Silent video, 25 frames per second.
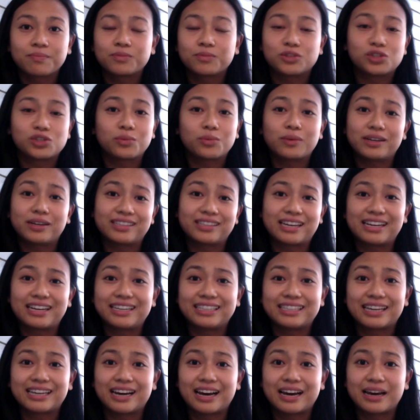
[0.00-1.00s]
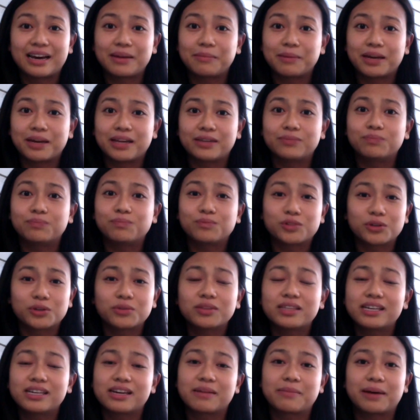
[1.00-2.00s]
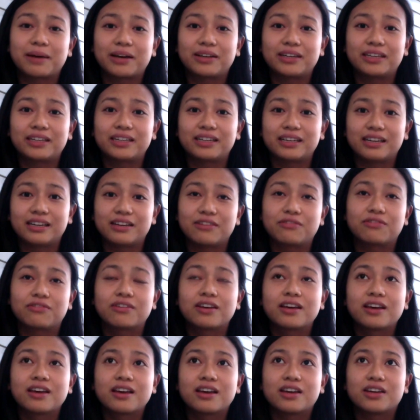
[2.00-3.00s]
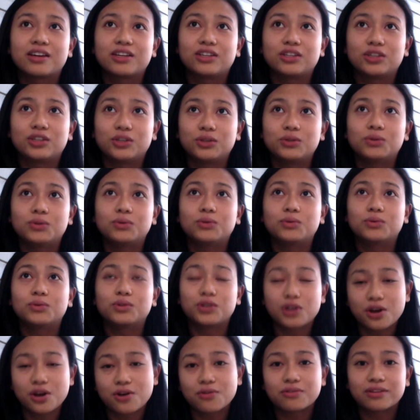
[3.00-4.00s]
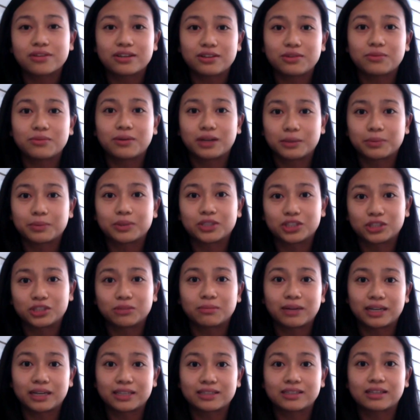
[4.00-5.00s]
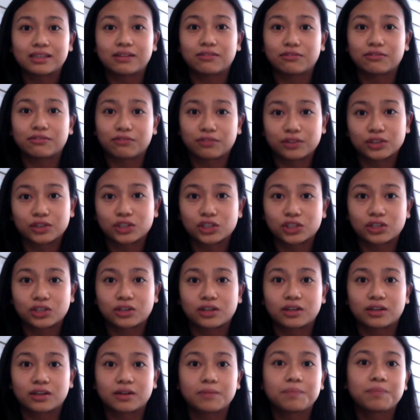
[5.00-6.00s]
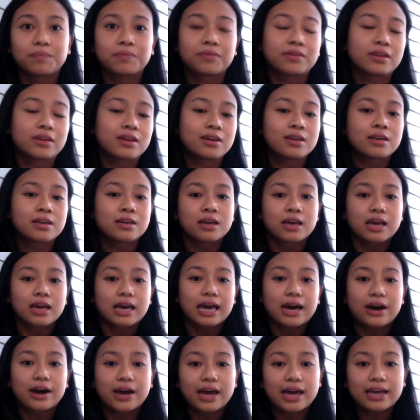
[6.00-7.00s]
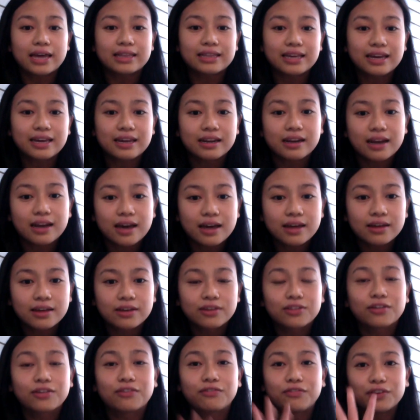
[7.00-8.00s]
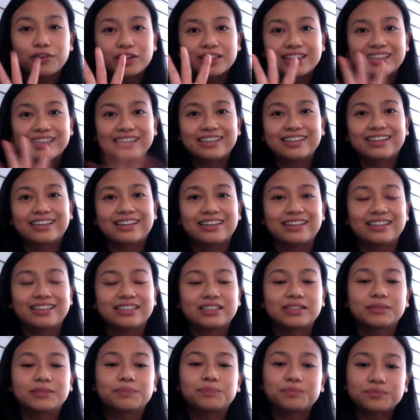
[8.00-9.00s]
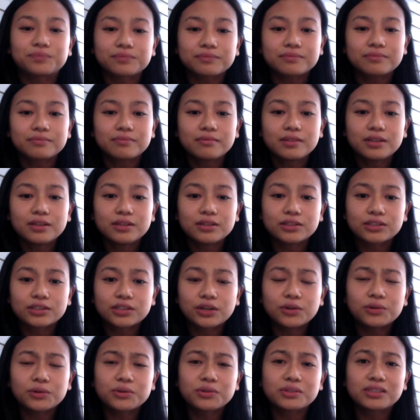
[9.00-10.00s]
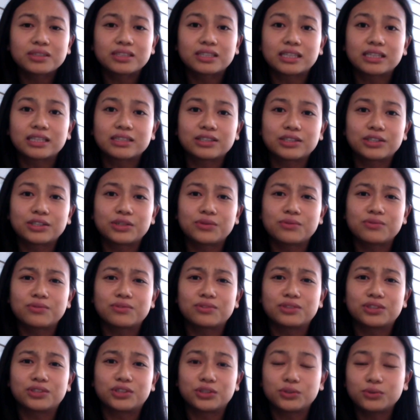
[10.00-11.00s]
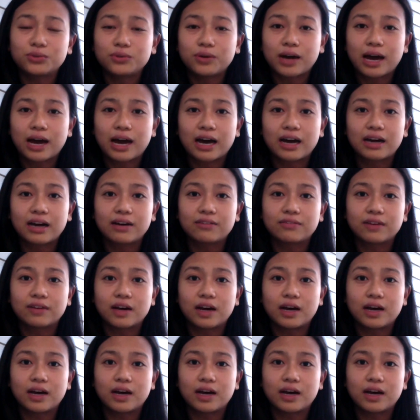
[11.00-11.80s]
don't waste any time, and don't think about it if you know that you want to pursue medicine for sure. And then the fourth thing is, so since you do have